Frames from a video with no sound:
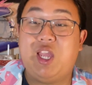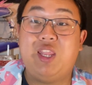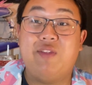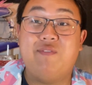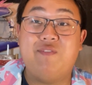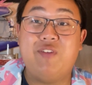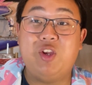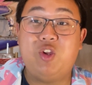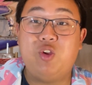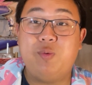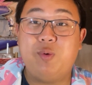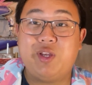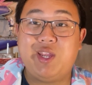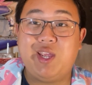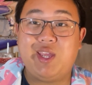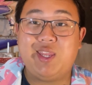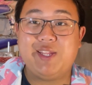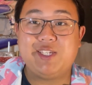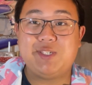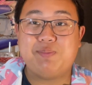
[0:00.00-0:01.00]
And the Vtuber
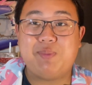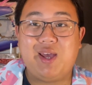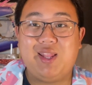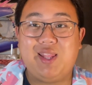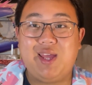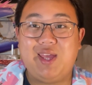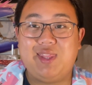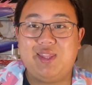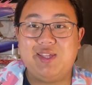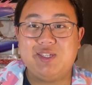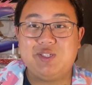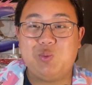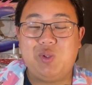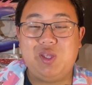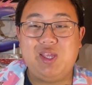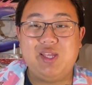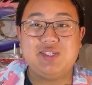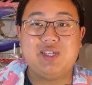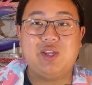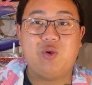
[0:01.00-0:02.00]
taking the spotlight this
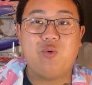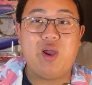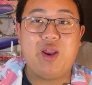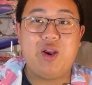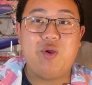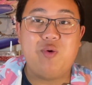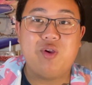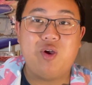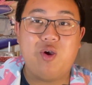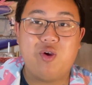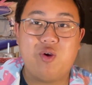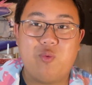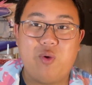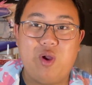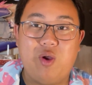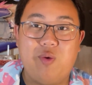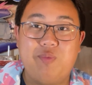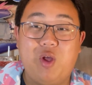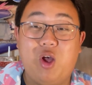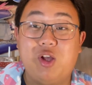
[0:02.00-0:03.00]
week is
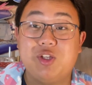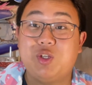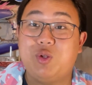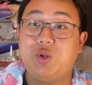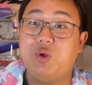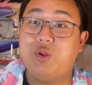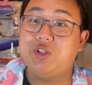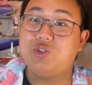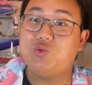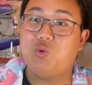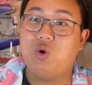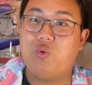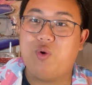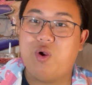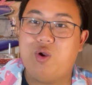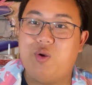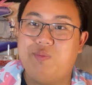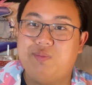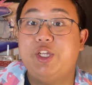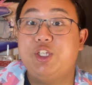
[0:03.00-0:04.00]
Hirano, also known as
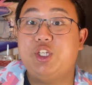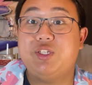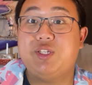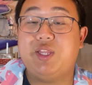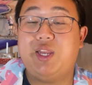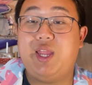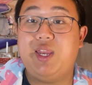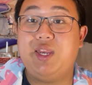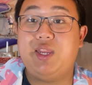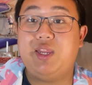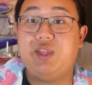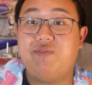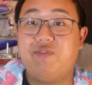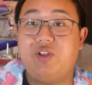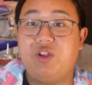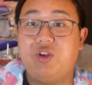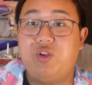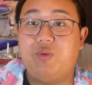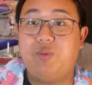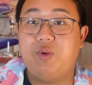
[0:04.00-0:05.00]
Roro. She's an indie
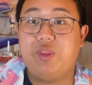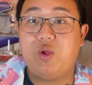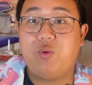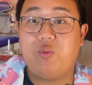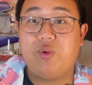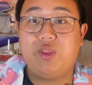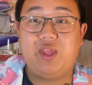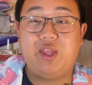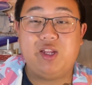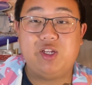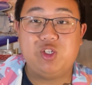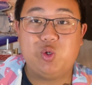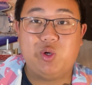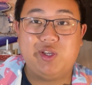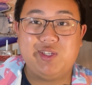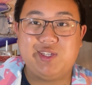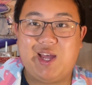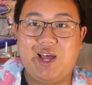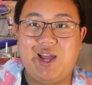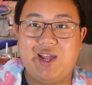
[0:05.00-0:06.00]
Vtuber that really
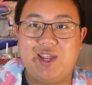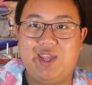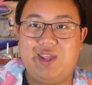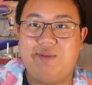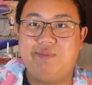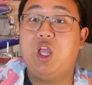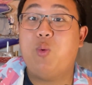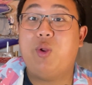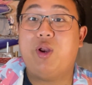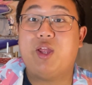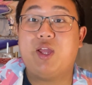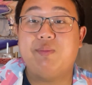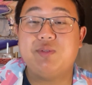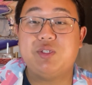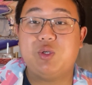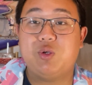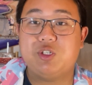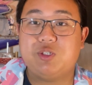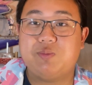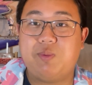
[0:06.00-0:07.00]
enjoys hockey. And when it comes
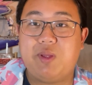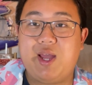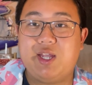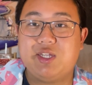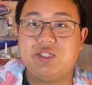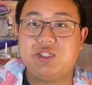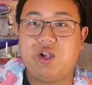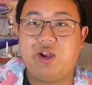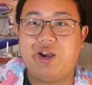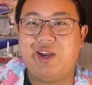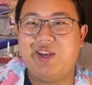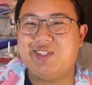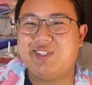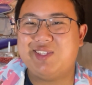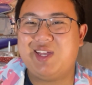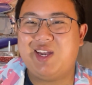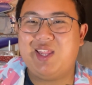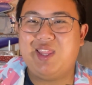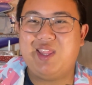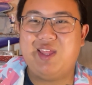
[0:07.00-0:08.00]
to her splash art, I
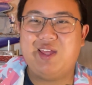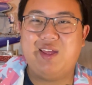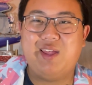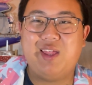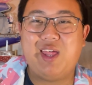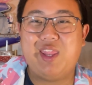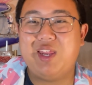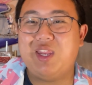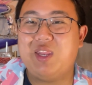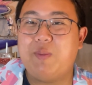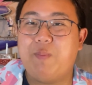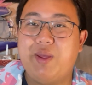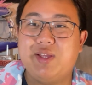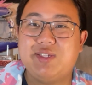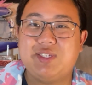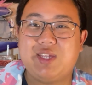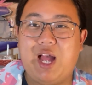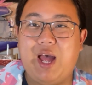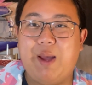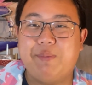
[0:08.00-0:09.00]
decided I think the
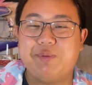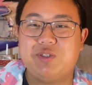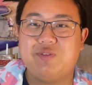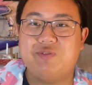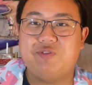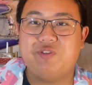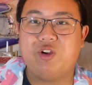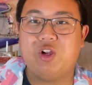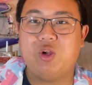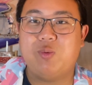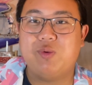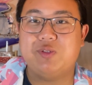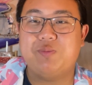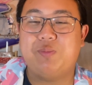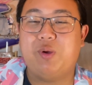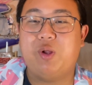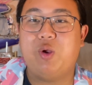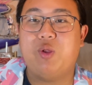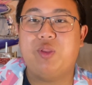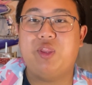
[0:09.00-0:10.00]
best option for her was
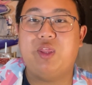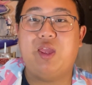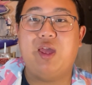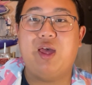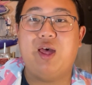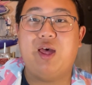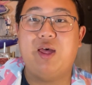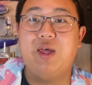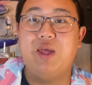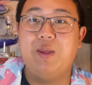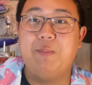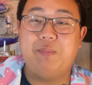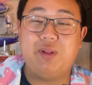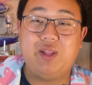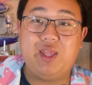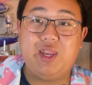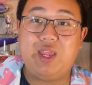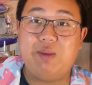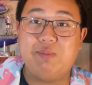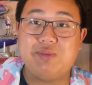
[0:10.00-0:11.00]
put her in the
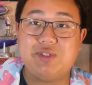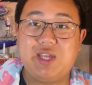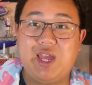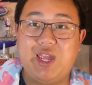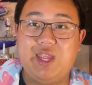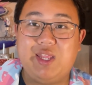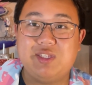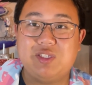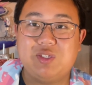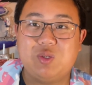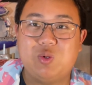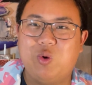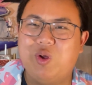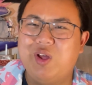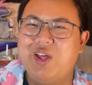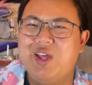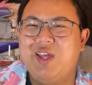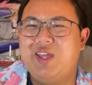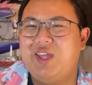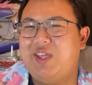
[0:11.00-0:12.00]
Millennium Science School.
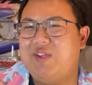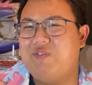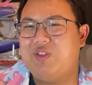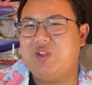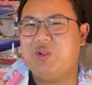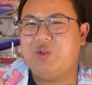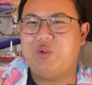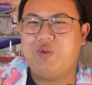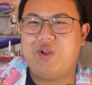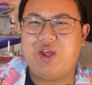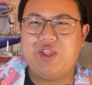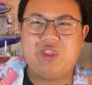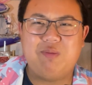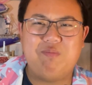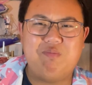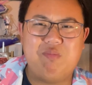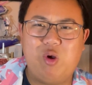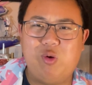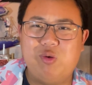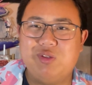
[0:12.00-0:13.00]
Even though they're not the
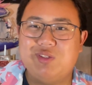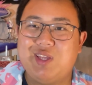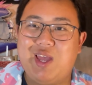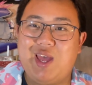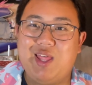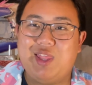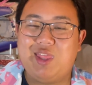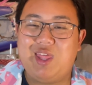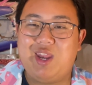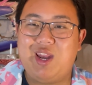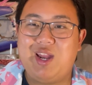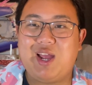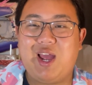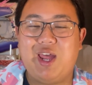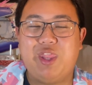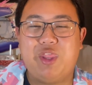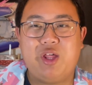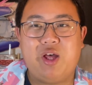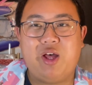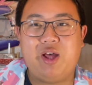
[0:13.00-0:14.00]
most athletic,
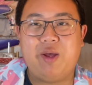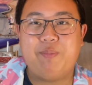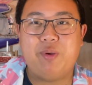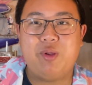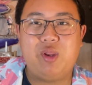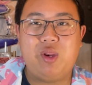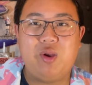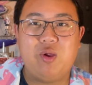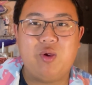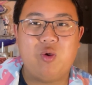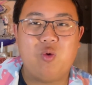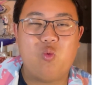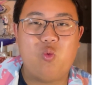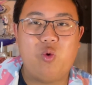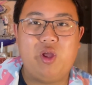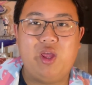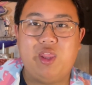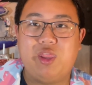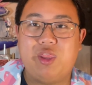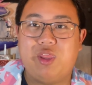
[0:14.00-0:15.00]
I thought putting her
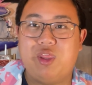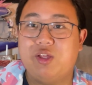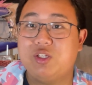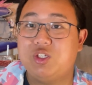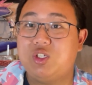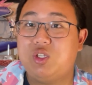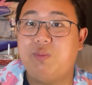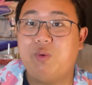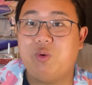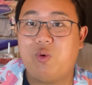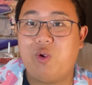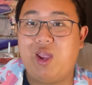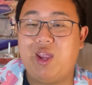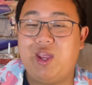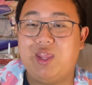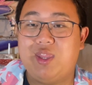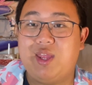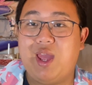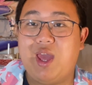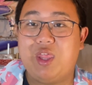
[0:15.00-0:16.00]
with
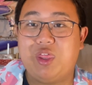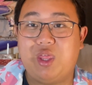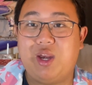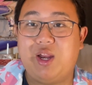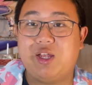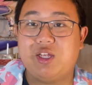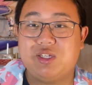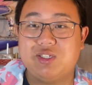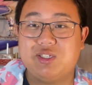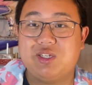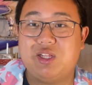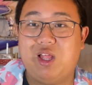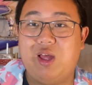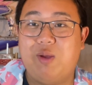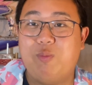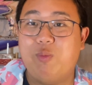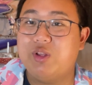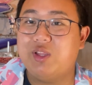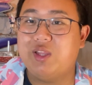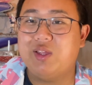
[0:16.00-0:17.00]
Sumire in the athletics
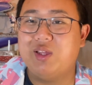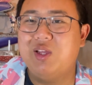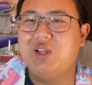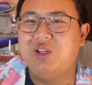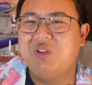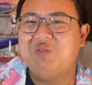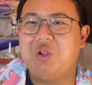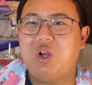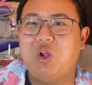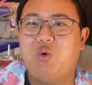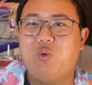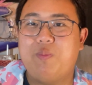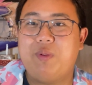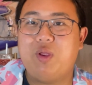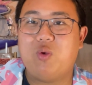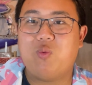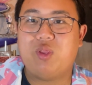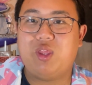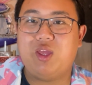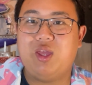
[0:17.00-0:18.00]
club would
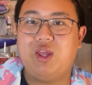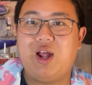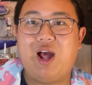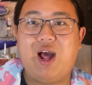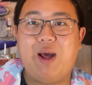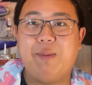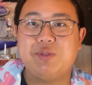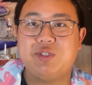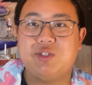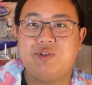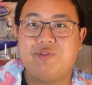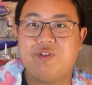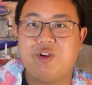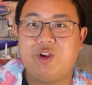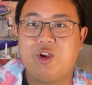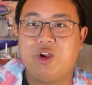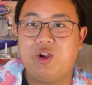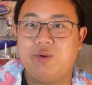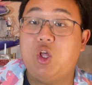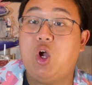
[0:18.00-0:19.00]
be a really good option for
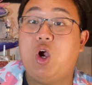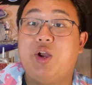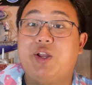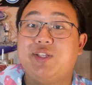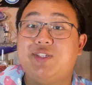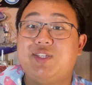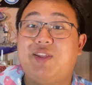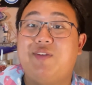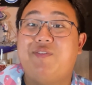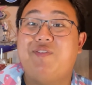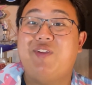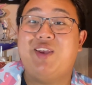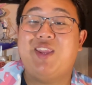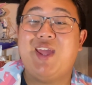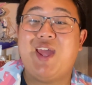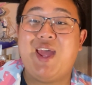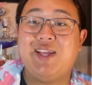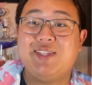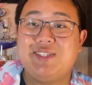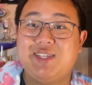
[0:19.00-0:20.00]
her. The artist did a
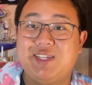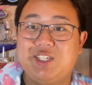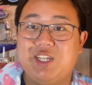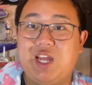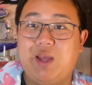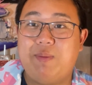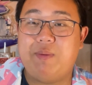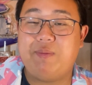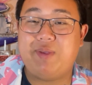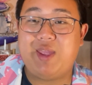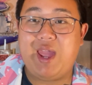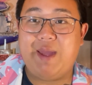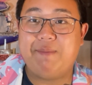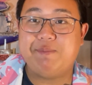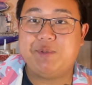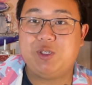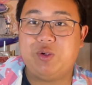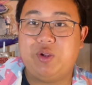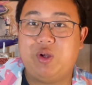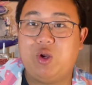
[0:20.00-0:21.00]
fantastic job of
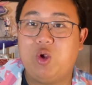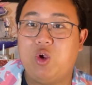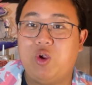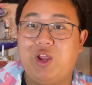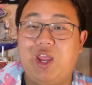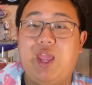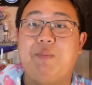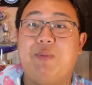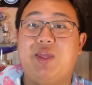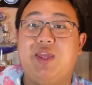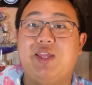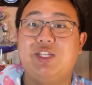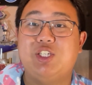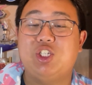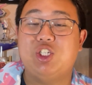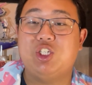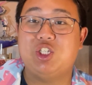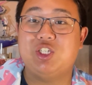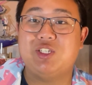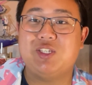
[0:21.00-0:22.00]
capturing her image
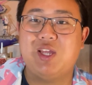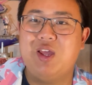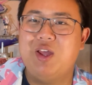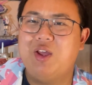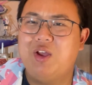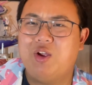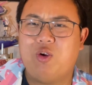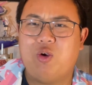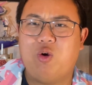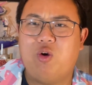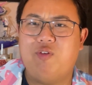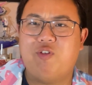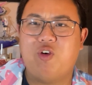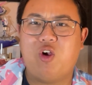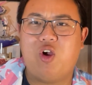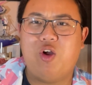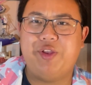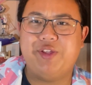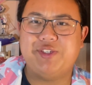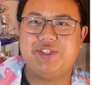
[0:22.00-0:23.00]
and just her
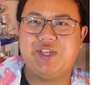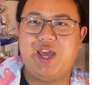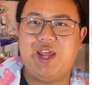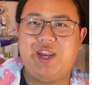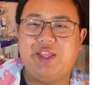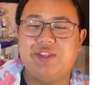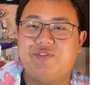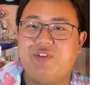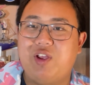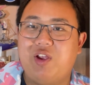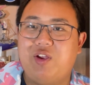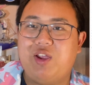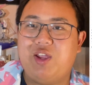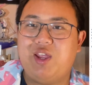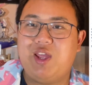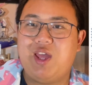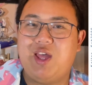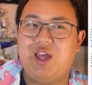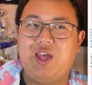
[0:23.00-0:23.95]
overall design. It's very